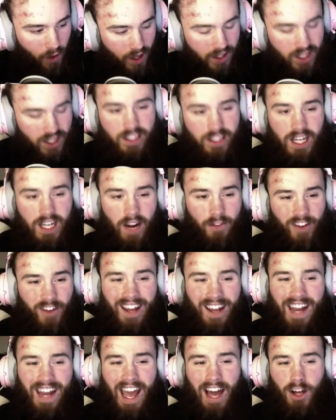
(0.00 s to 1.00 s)
instance, I
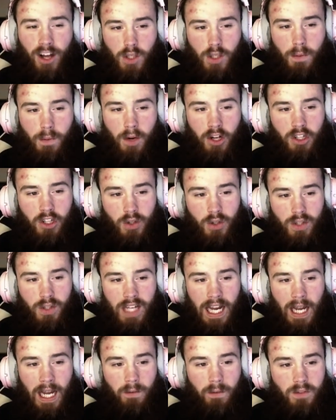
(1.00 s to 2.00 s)
failed algebra 2
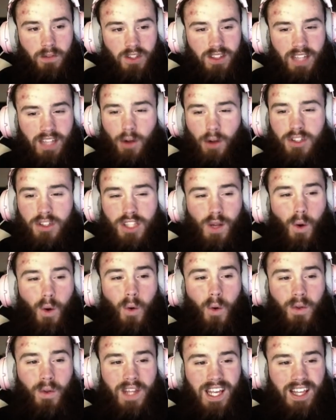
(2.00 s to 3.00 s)
times. That was the
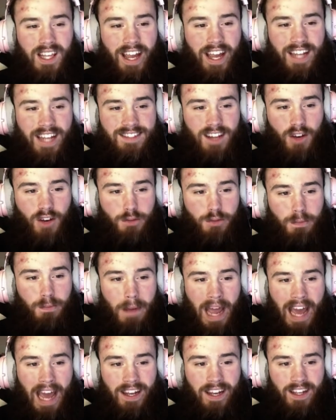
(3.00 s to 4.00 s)
only class I was
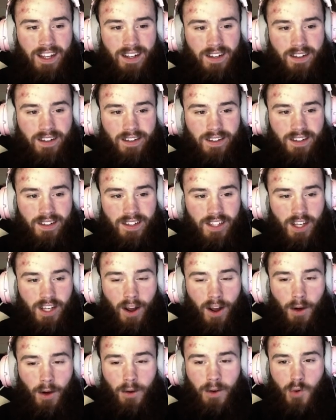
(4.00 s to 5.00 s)
bad in. You
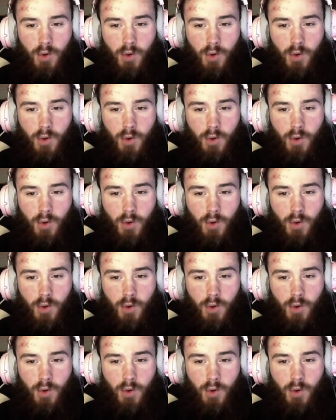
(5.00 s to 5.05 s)
know, it